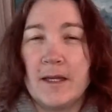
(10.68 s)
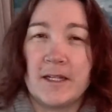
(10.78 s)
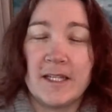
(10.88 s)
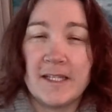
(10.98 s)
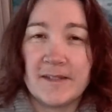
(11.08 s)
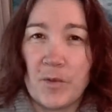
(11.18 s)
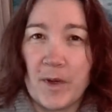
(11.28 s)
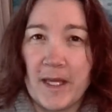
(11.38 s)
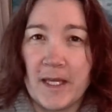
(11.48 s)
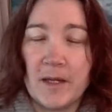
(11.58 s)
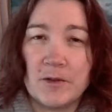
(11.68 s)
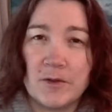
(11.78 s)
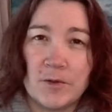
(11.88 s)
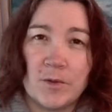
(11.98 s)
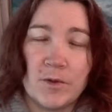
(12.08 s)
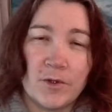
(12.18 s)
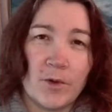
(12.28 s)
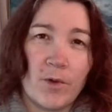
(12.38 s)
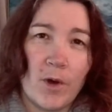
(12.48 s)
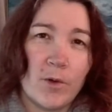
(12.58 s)
in an easy way do
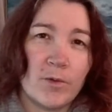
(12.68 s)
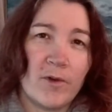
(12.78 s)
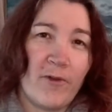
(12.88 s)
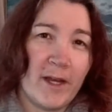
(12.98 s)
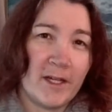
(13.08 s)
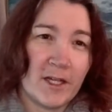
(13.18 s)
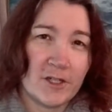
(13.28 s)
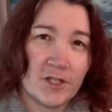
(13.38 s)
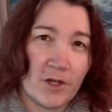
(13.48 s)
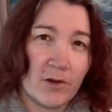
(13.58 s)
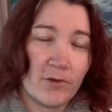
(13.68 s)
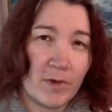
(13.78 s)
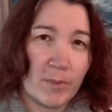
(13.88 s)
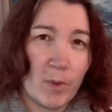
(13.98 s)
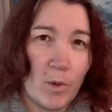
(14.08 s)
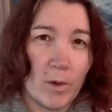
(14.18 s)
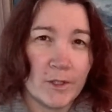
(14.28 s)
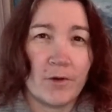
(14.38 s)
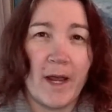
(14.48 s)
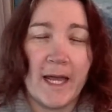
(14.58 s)
your own financial
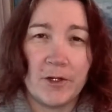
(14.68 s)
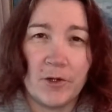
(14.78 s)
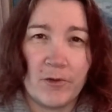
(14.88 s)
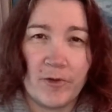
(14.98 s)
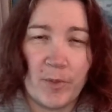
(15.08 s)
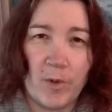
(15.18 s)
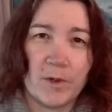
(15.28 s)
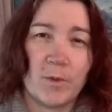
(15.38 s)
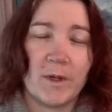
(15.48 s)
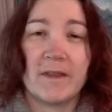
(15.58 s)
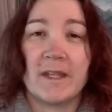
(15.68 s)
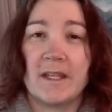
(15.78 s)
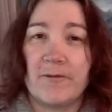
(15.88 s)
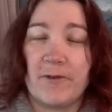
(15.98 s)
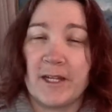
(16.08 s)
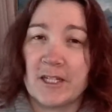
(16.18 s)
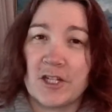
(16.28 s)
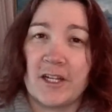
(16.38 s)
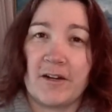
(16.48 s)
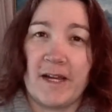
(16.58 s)
report, your annual report when the
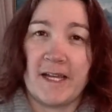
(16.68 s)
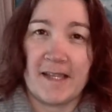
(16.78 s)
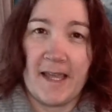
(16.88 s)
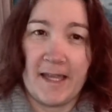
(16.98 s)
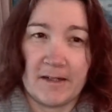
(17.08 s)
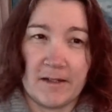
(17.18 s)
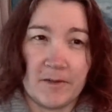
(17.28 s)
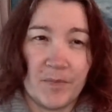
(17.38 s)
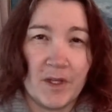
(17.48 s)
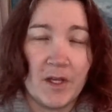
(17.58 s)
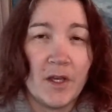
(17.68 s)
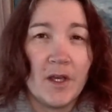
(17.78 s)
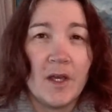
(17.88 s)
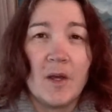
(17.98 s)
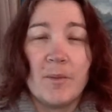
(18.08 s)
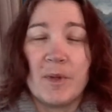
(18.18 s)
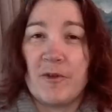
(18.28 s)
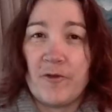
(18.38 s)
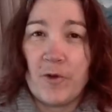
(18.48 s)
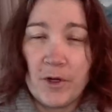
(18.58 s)
financial year has ended. But
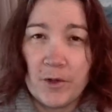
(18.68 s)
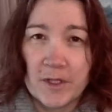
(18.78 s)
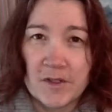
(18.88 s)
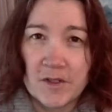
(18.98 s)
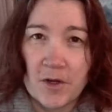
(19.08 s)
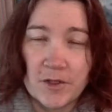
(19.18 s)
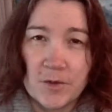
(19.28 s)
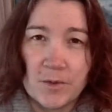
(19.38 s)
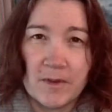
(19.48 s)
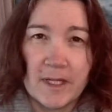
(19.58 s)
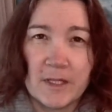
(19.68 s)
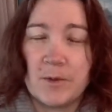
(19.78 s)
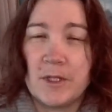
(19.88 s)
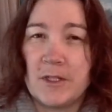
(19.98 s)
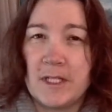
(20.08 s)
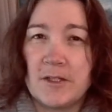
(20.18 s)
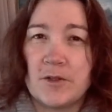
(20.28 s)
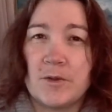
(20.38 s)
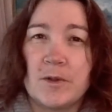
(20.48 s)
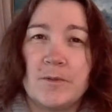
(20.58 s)
before you can start doing that, we need
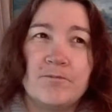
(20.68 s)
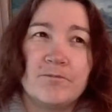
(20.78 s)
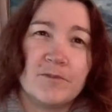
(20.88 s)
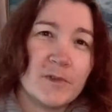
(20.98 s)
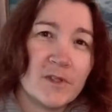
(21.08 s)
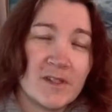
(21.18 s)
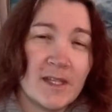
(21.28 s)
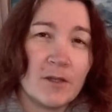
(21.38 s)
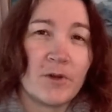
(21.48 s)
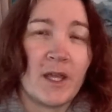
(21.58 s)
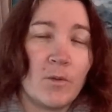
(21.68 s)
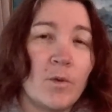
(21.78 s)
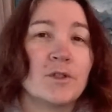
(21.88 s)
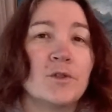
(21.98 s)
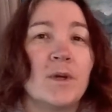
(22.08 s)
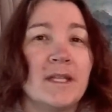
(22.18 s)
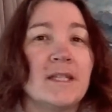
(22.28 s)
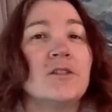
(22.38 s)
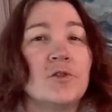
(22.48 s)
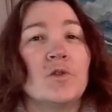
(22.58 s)
to see, okay, what do I
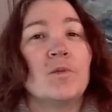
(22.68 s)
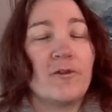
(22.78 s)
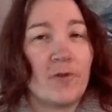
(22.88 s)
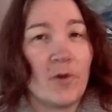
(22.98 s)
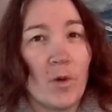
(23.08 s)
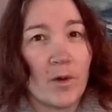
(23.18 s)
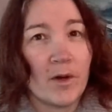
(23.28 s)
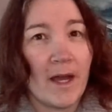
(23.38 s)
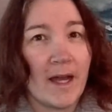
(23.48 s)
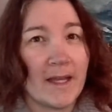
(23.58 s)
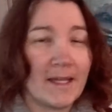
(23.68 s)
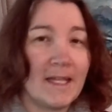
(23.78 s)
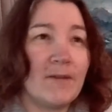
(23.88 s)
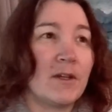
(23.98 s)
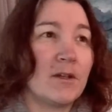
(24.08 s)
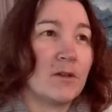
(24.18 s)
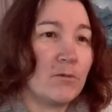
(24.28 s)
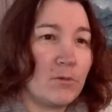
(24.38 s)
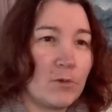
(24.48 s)
need to do before I can even